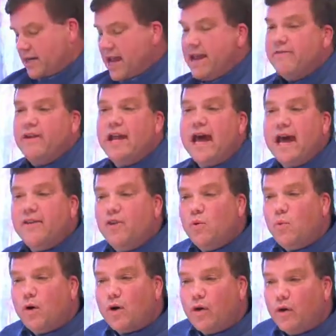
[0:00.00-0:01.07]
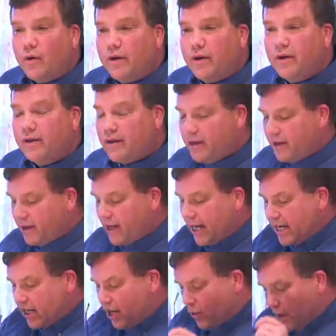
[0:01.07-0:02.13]
David had the world.
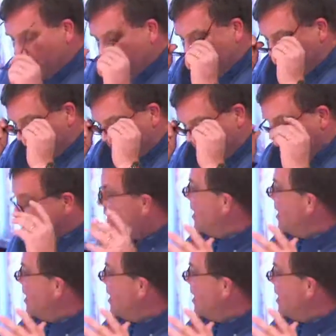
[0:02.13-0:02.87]
And you know what God said?